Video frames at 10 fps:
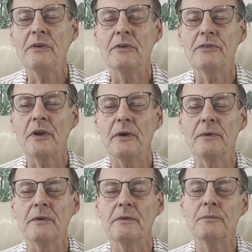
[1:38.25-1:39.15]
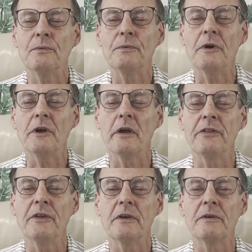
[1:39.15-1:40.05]
so what I
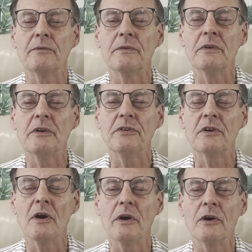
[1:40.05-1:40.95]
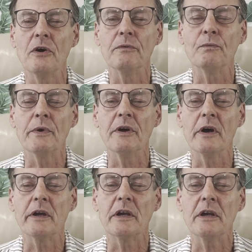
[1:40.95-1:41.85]
think is going on when
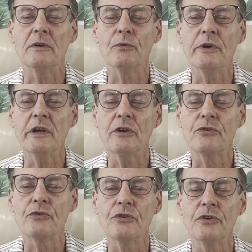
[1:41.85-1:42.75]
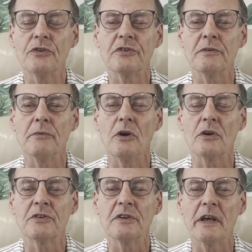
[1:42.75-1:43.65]
I reintroduce some
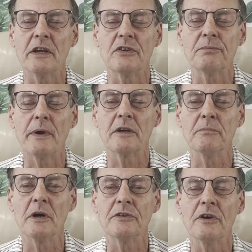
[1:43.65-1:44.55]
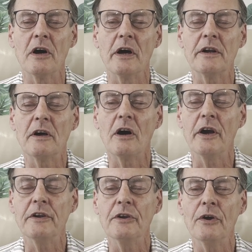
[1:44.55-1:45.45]
oxalates back in my diet,
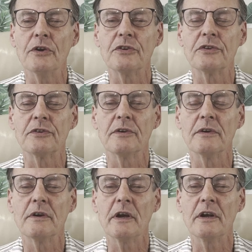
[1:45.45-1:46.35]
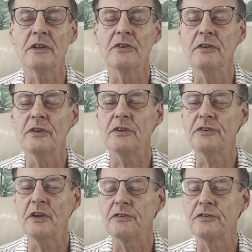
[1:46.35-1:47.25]
I notice, and I did this
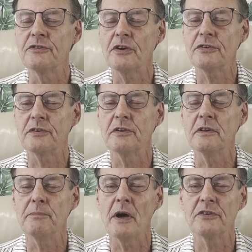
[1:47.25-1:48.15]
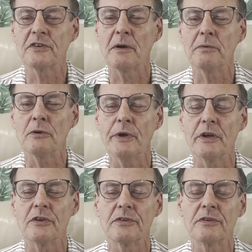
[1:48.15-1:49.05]
test just in the past couple of
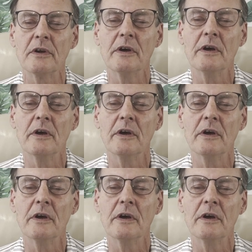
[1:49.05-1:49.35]
weeks,